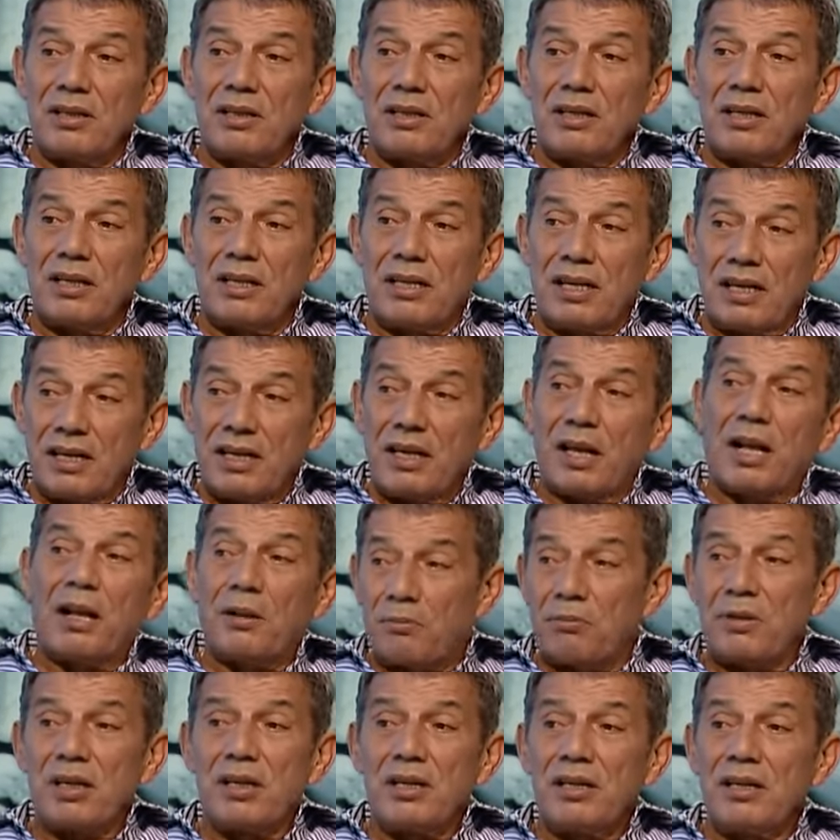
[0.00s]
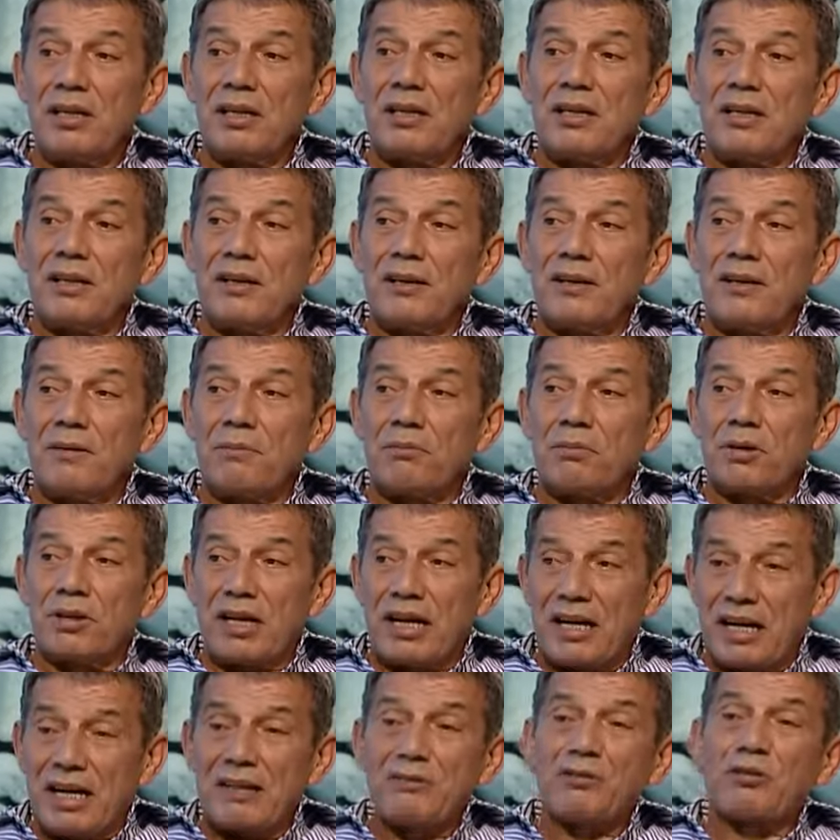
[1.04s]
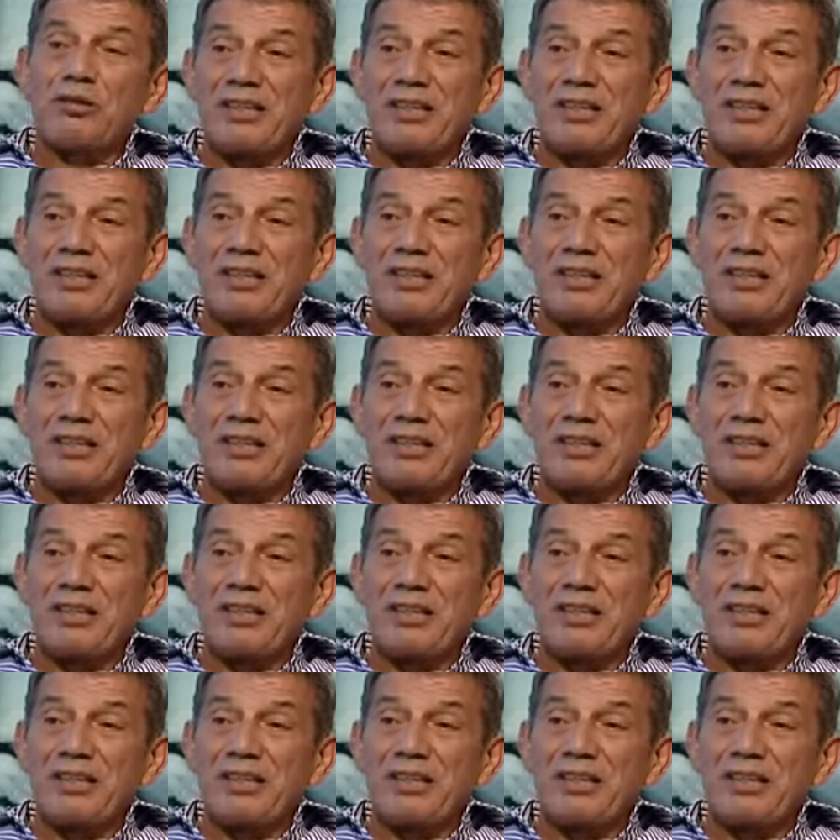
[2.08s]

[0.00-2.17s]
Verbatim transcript: it can help me, but I had